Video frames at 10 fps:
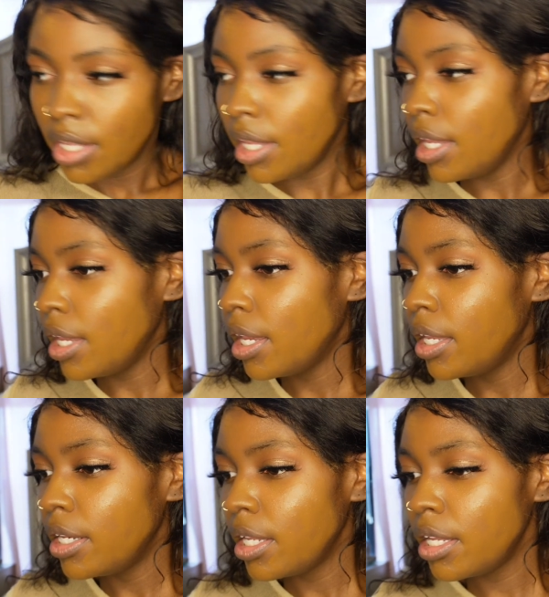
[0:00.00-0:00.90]

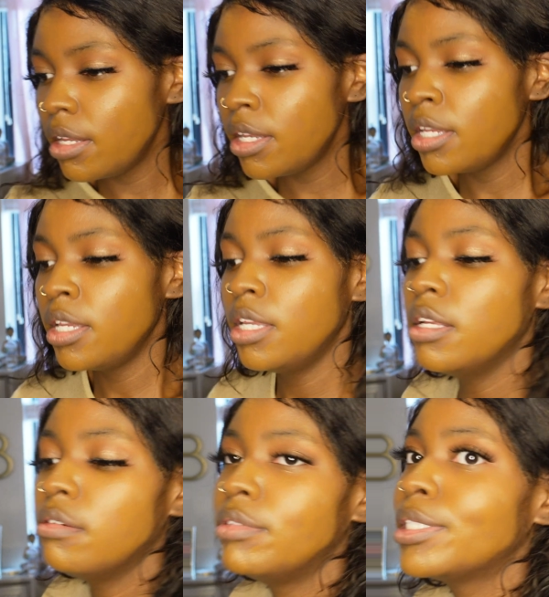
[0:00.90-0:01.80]
And he
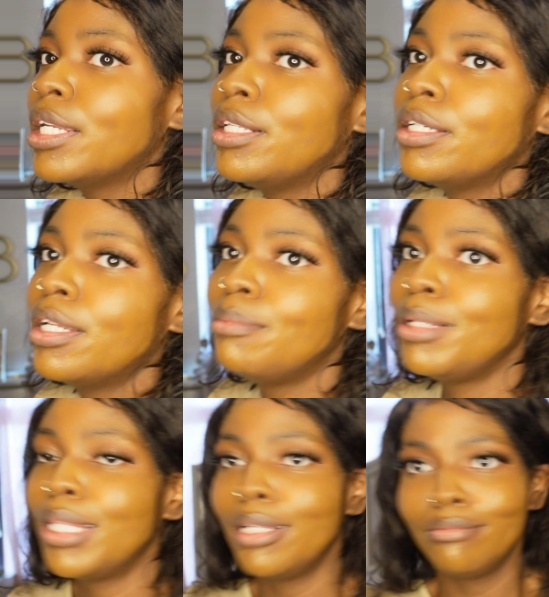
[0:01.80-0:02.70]
was kind of looking at me
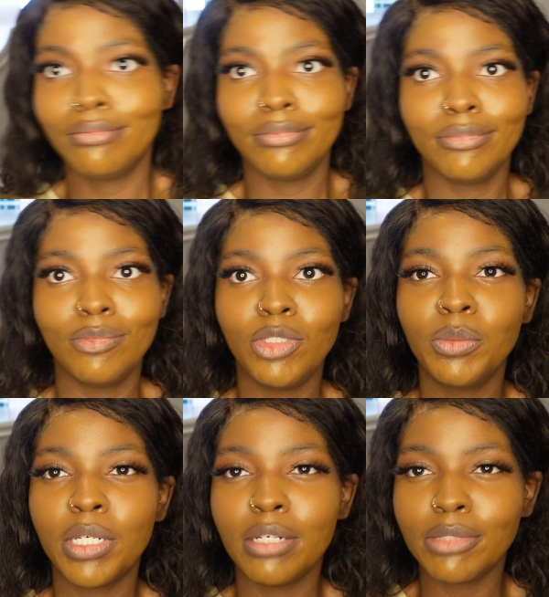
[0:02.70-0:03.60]
like, you're
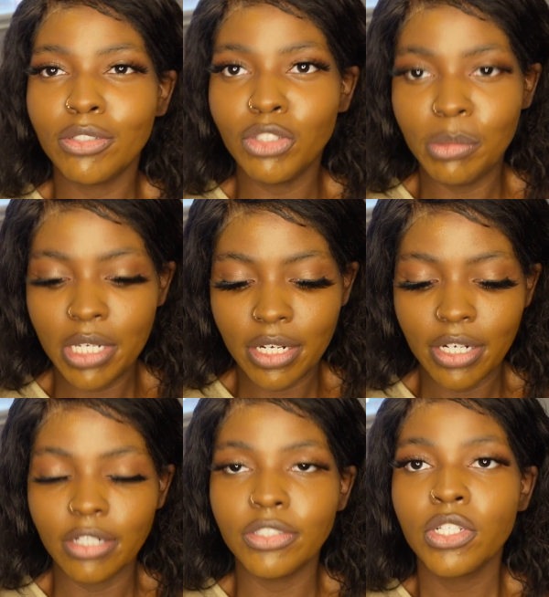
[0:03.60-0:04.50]
one of them social media
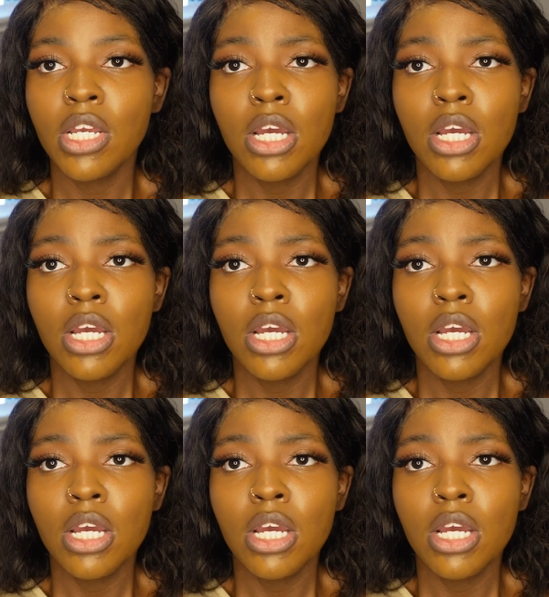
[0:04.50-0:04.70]
girls.